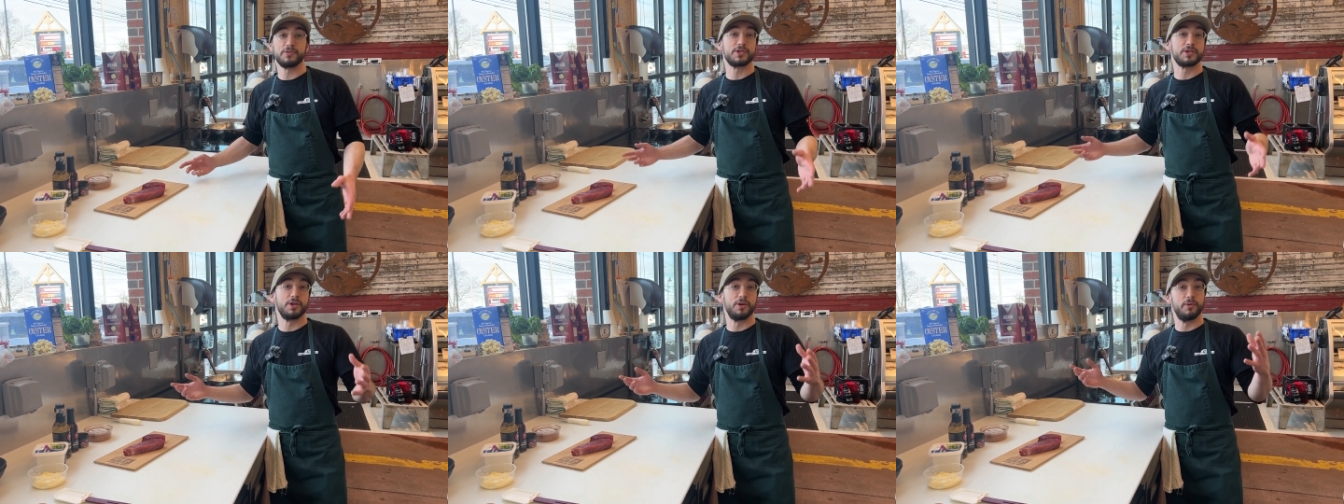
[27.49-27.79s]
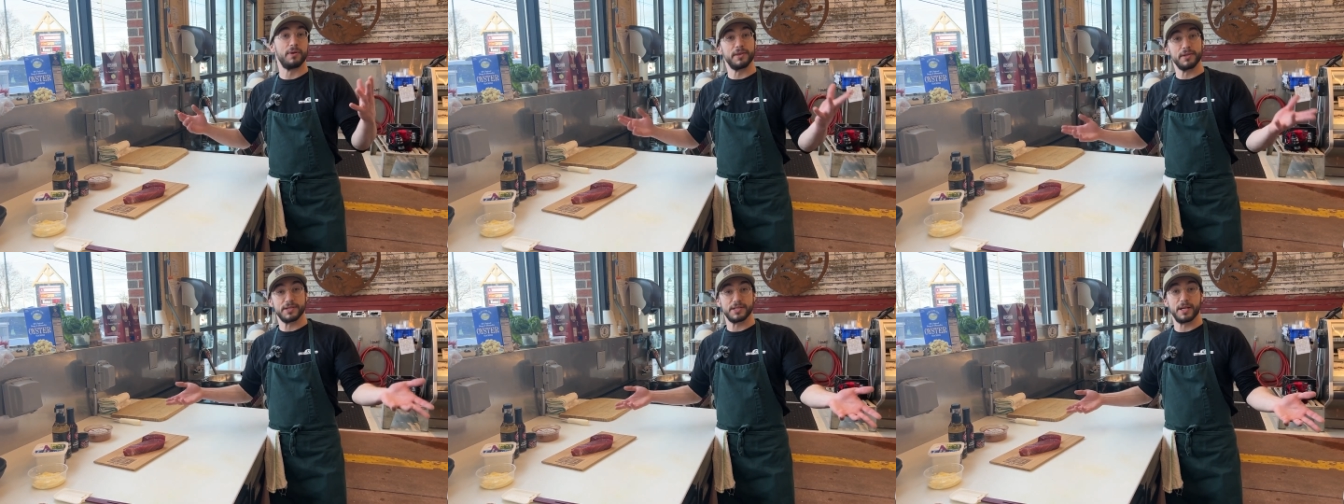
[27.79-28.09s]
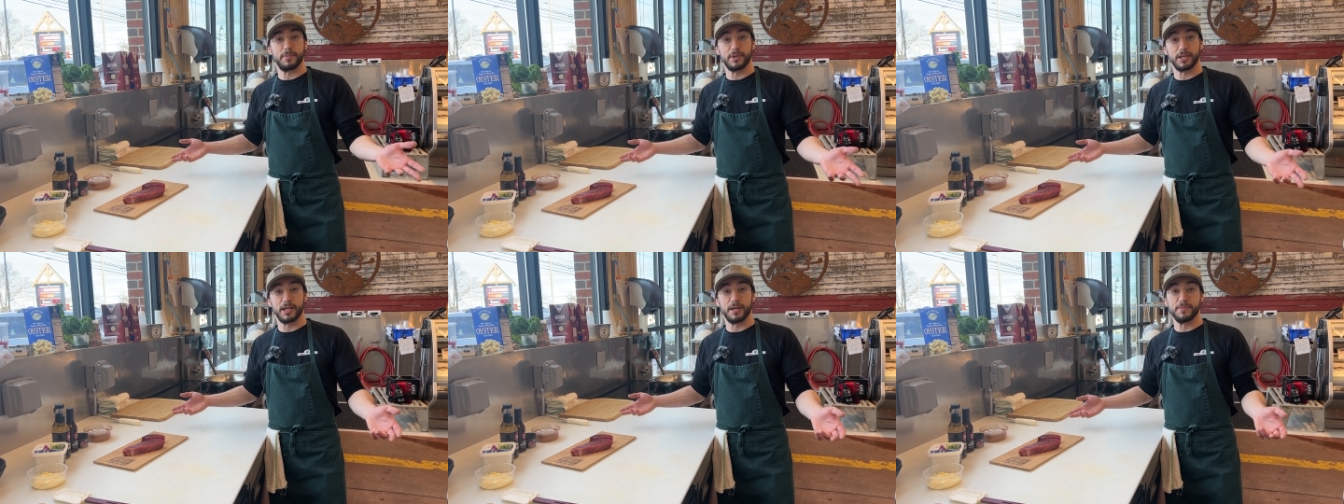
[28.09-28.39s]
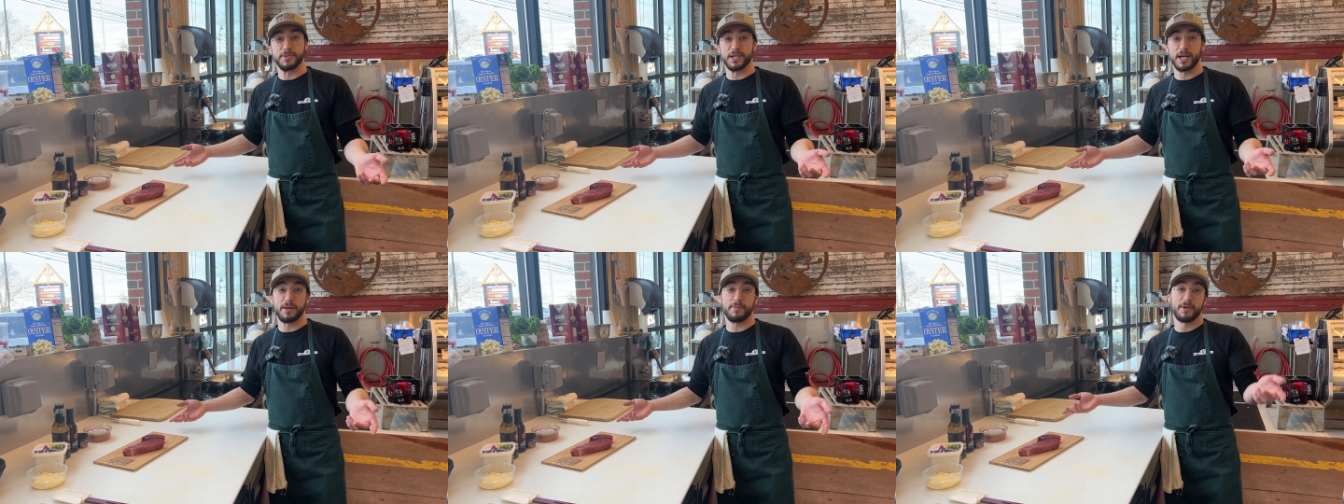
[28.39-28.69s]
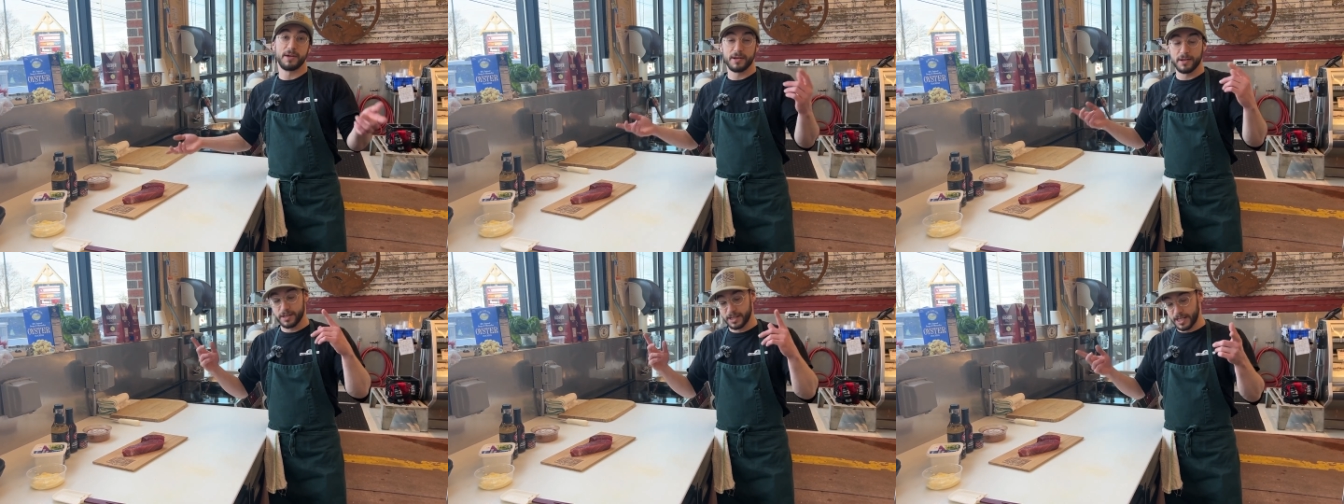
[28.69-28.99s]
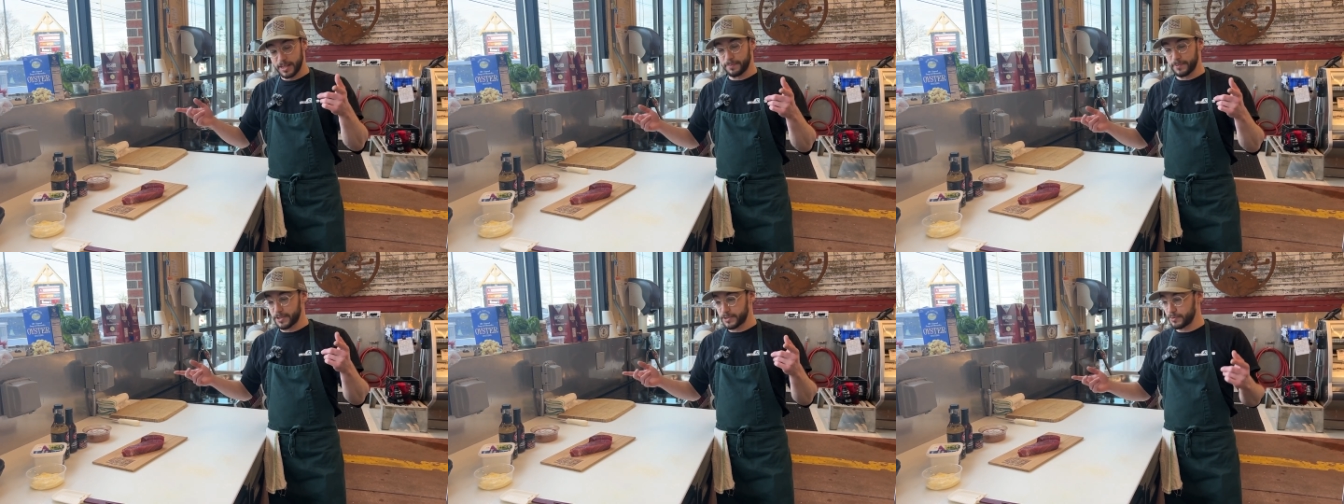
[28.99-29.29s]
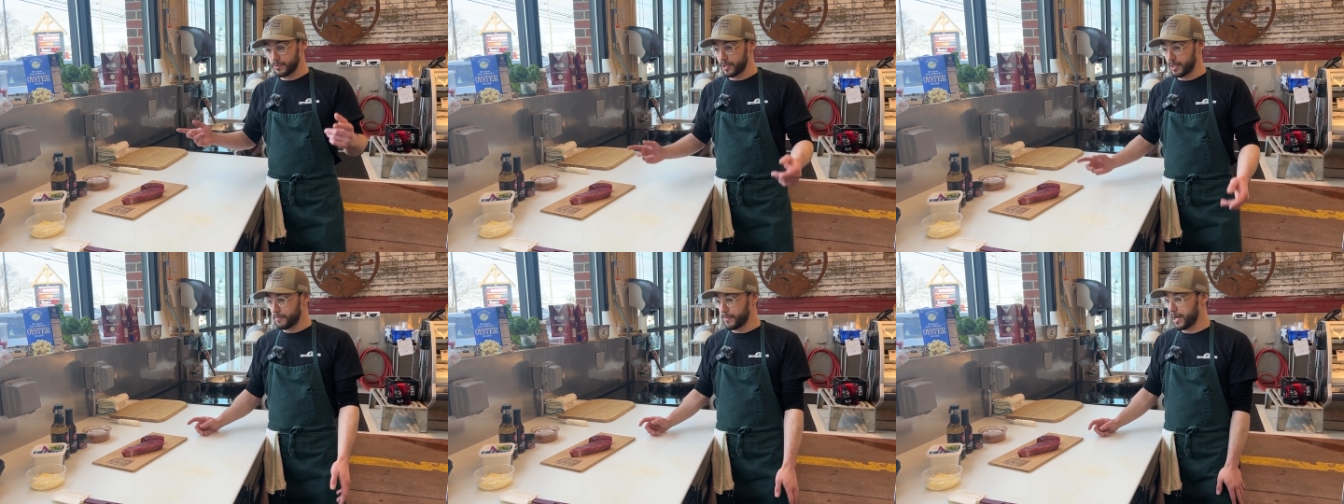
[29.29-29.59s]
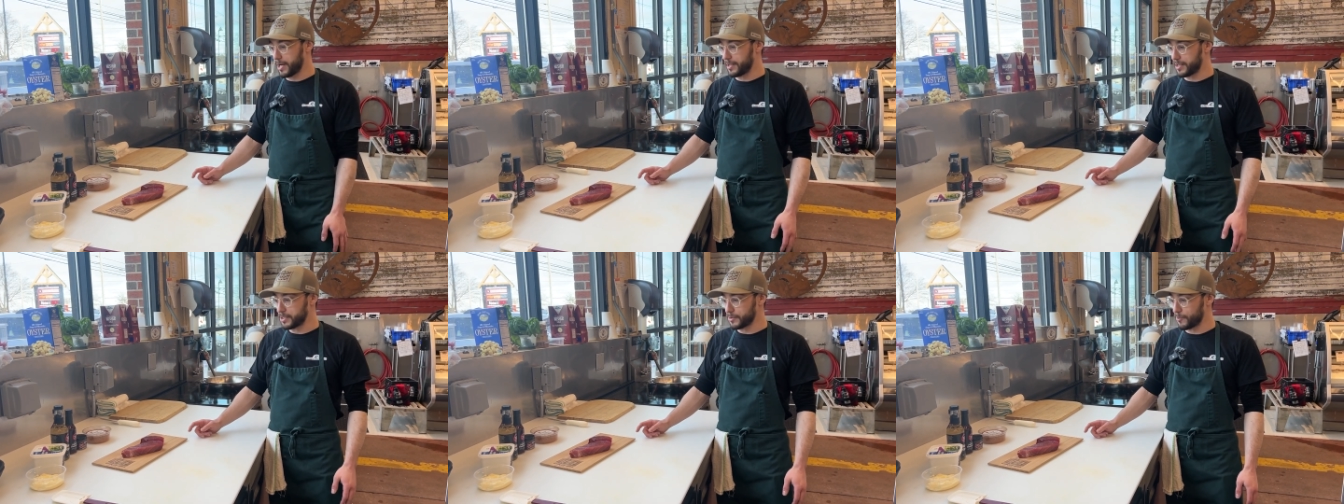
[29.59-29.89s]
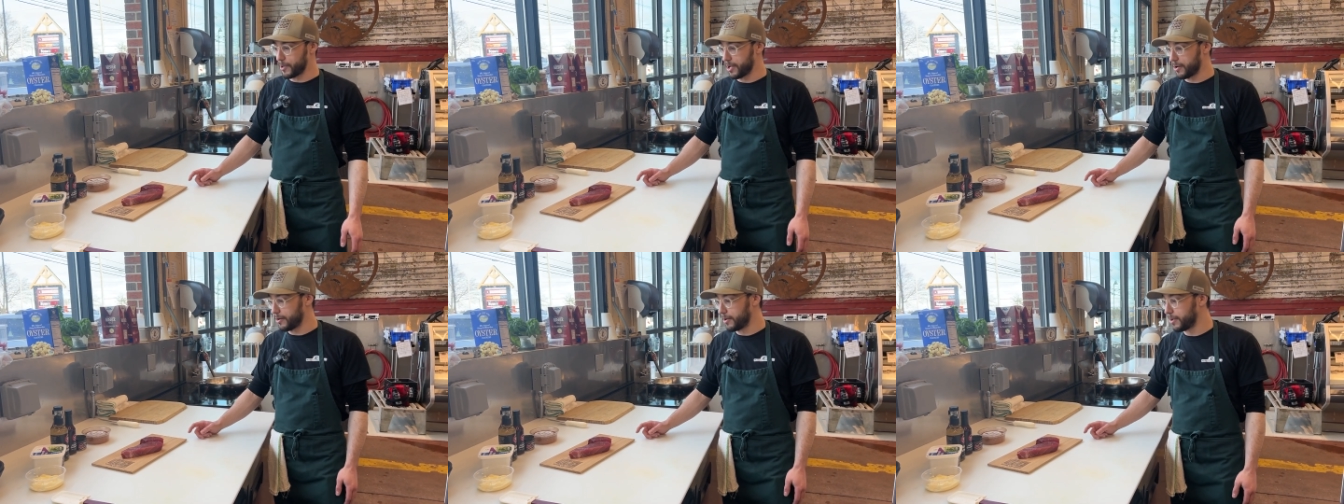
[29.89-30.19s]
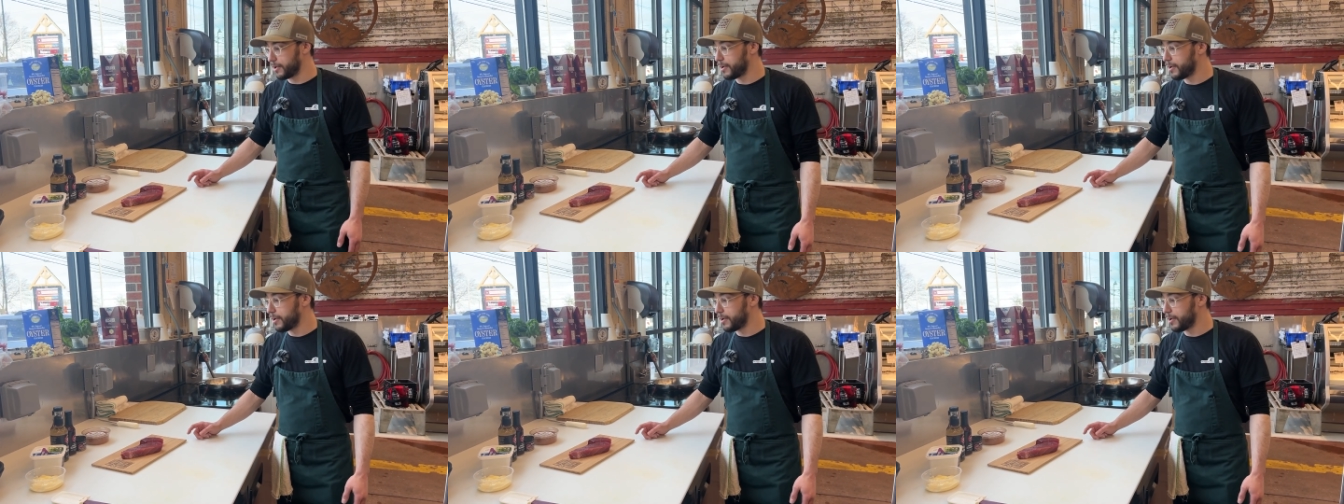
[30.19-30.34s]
so when the summer comes up, keep this one in mind as well.